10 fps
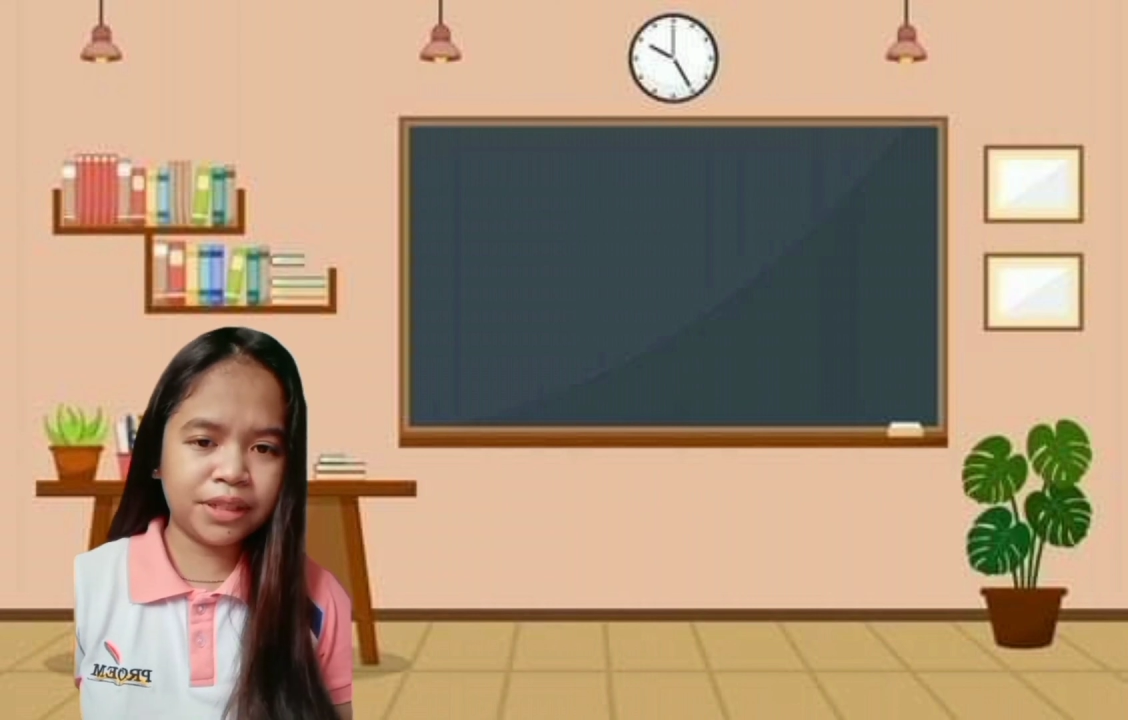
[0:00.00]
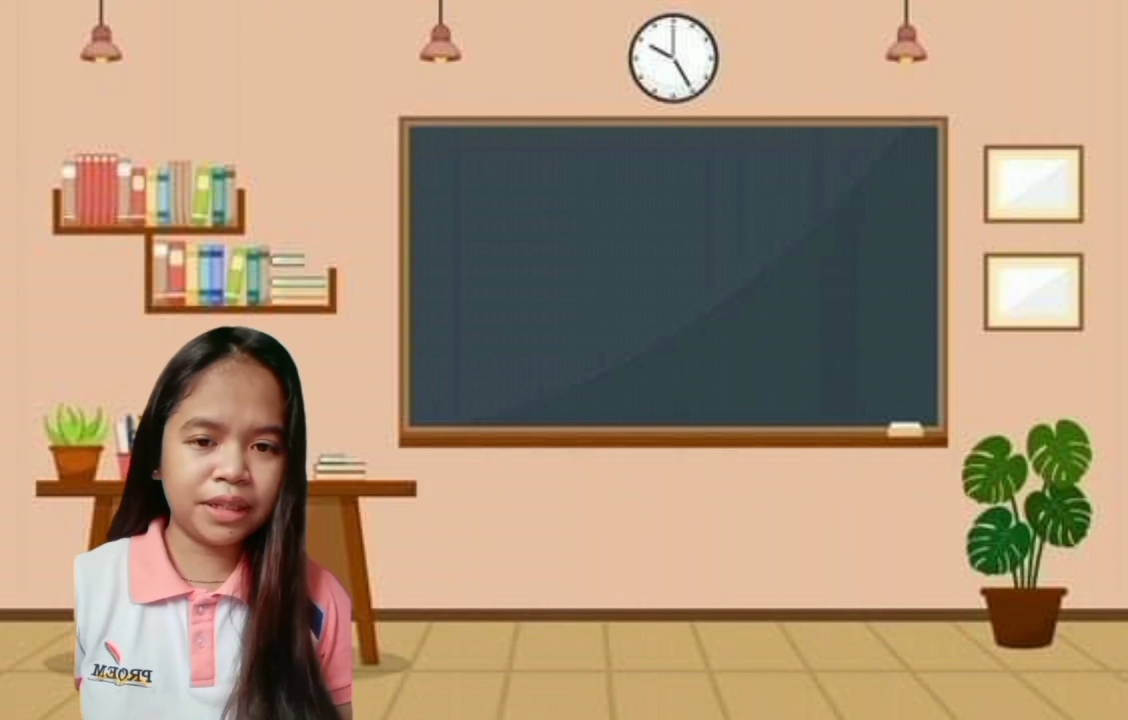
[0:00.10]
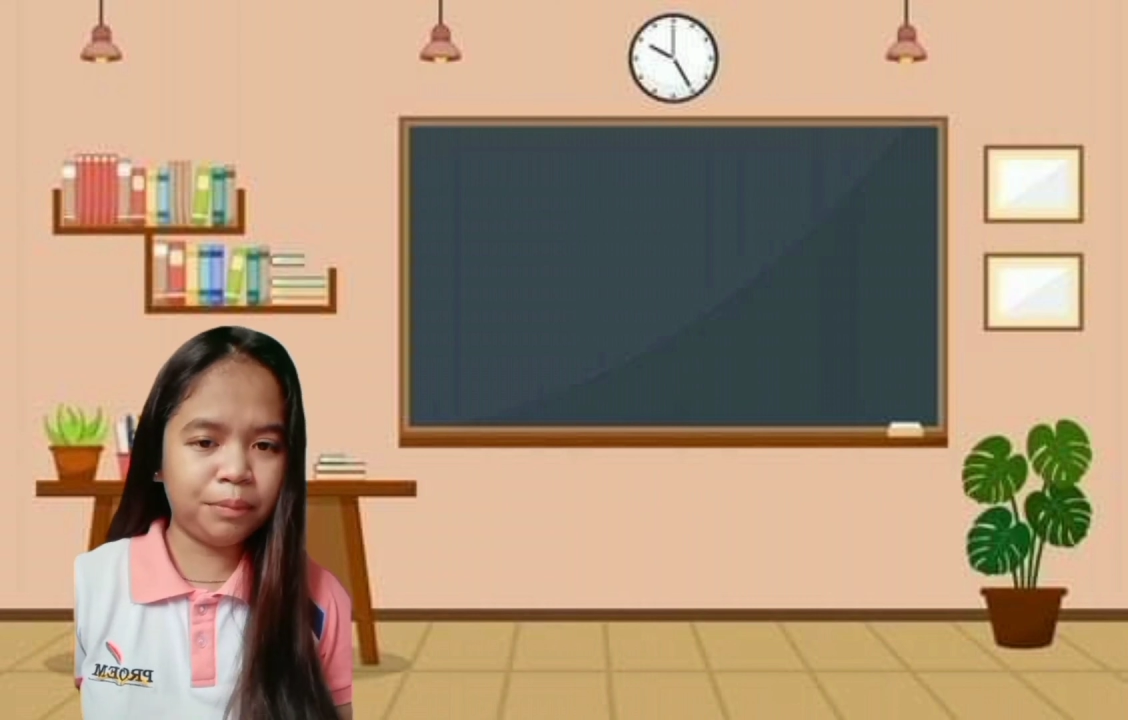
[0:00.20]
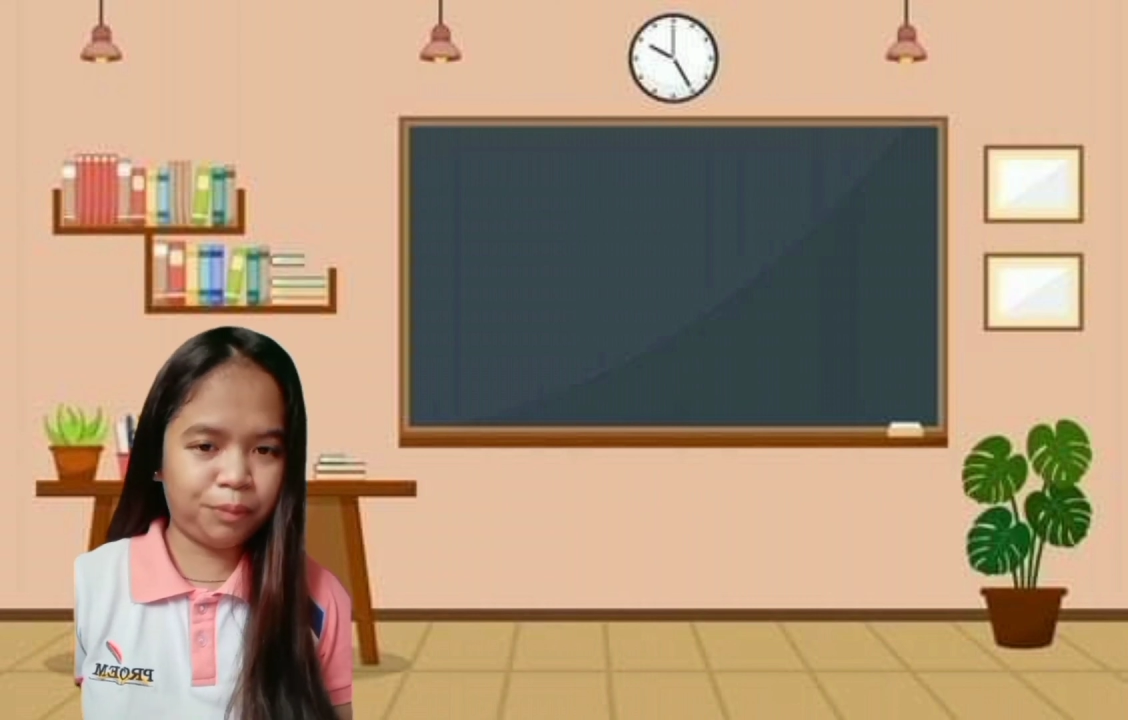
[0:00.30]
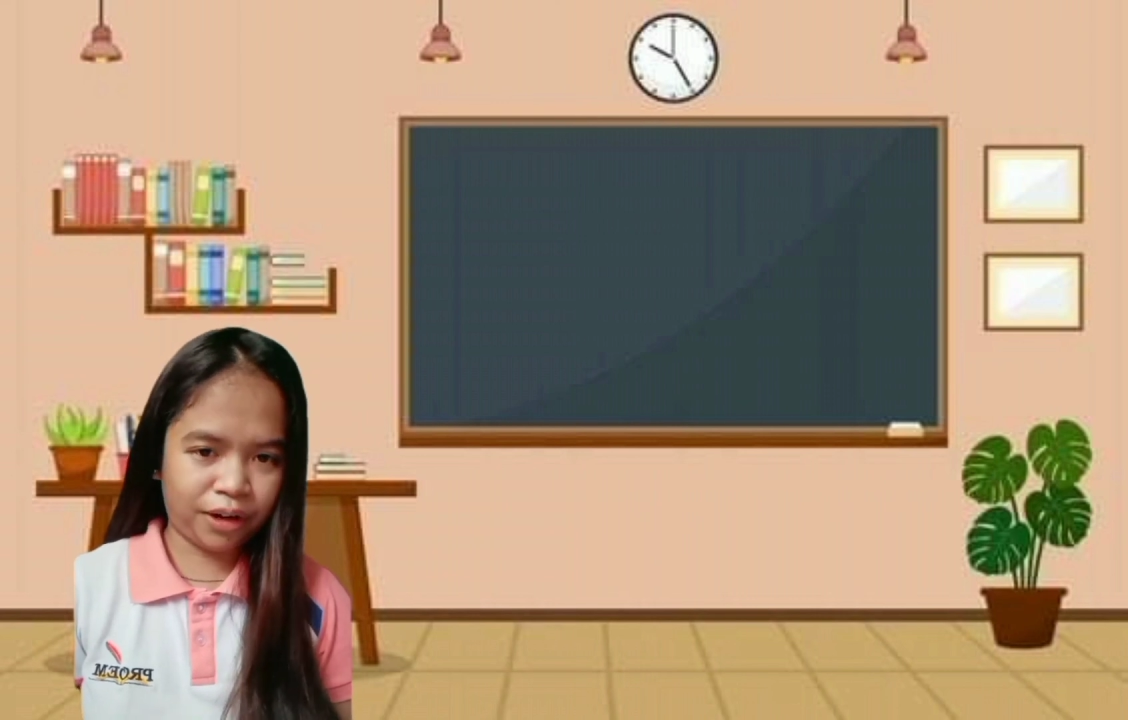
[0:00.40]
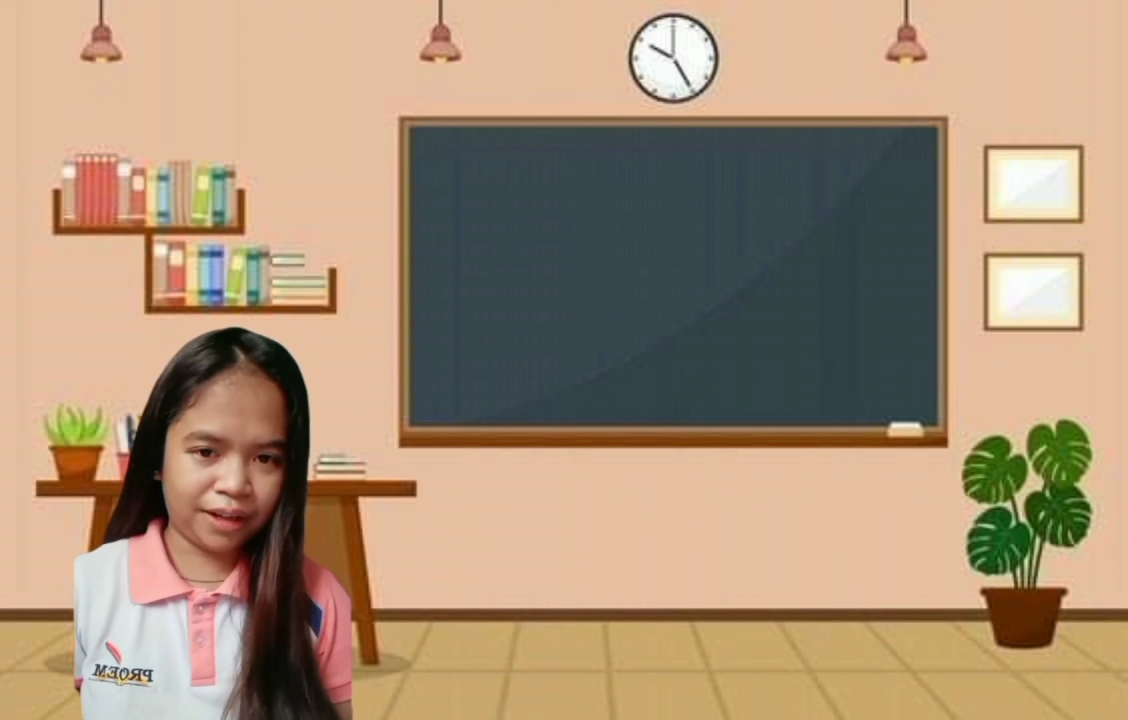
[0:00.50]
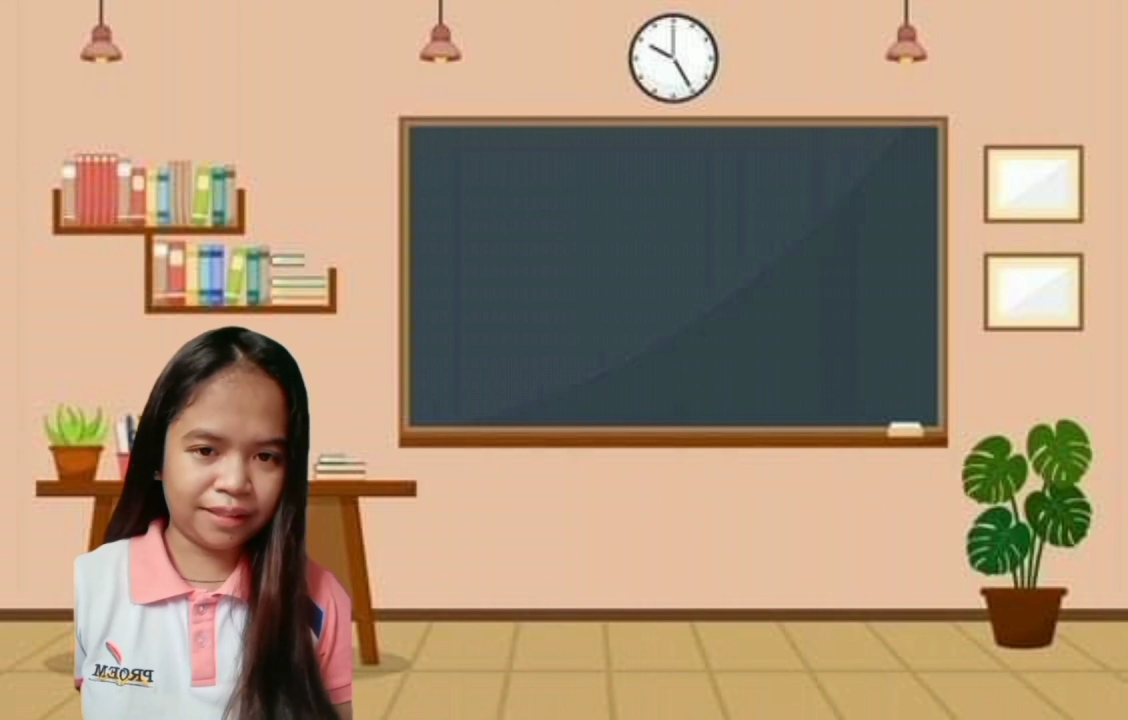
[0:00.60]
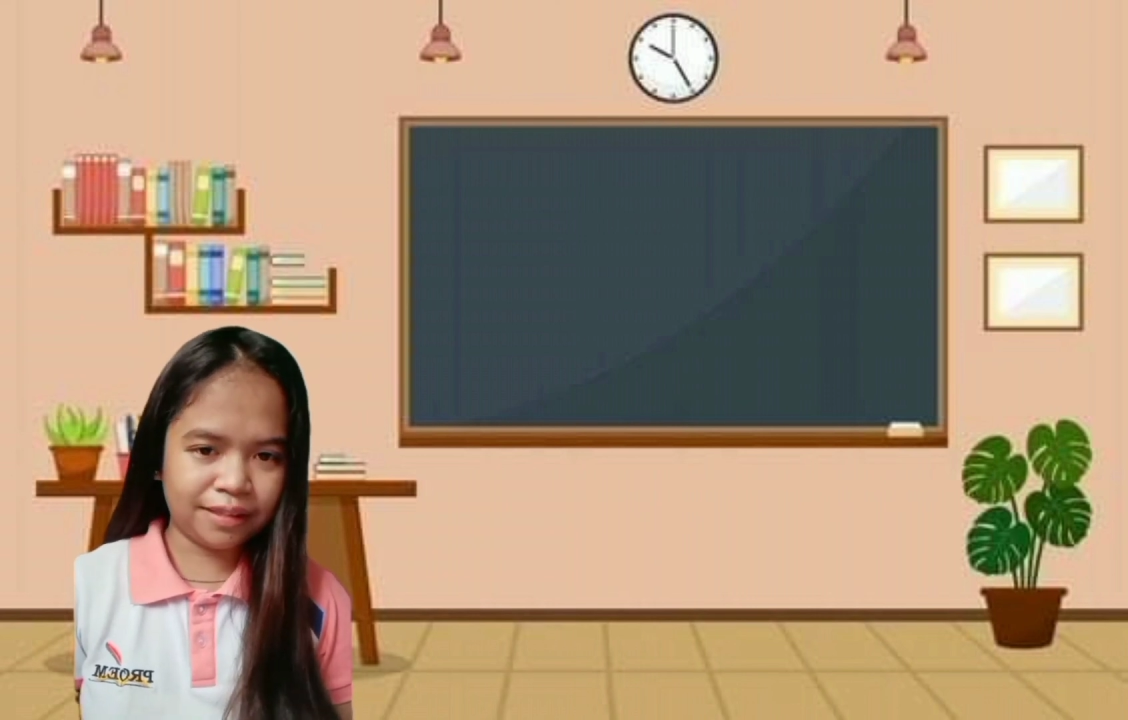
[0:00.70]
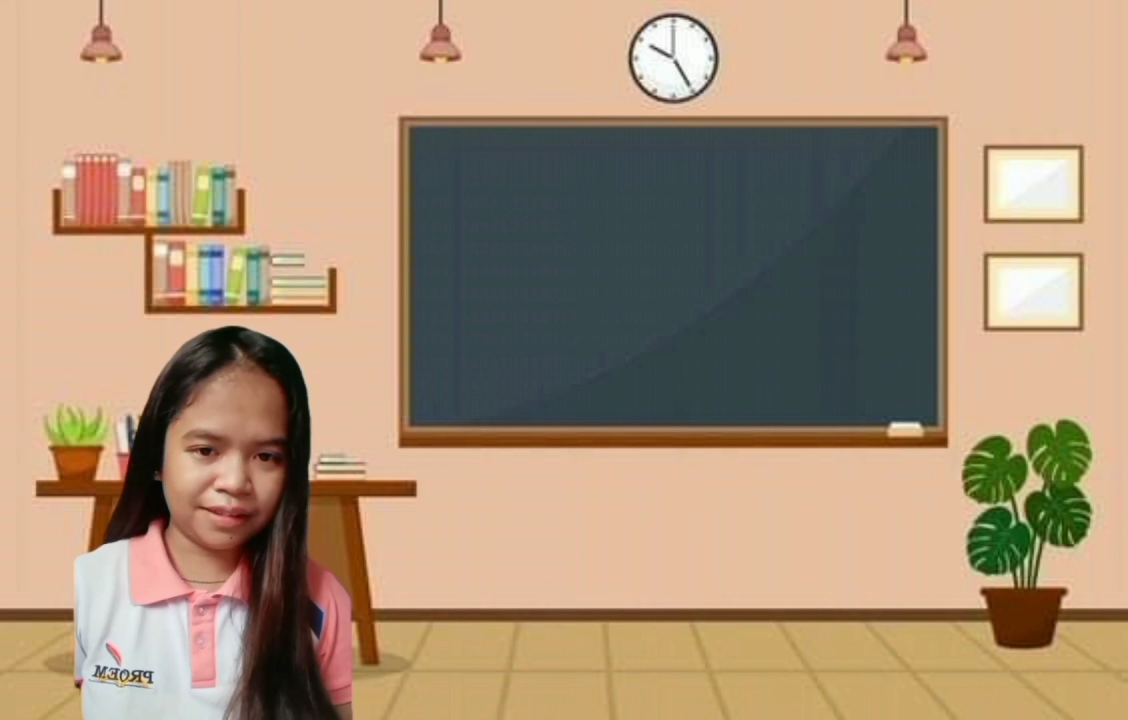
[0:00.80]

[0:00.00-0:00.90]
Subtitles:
in front.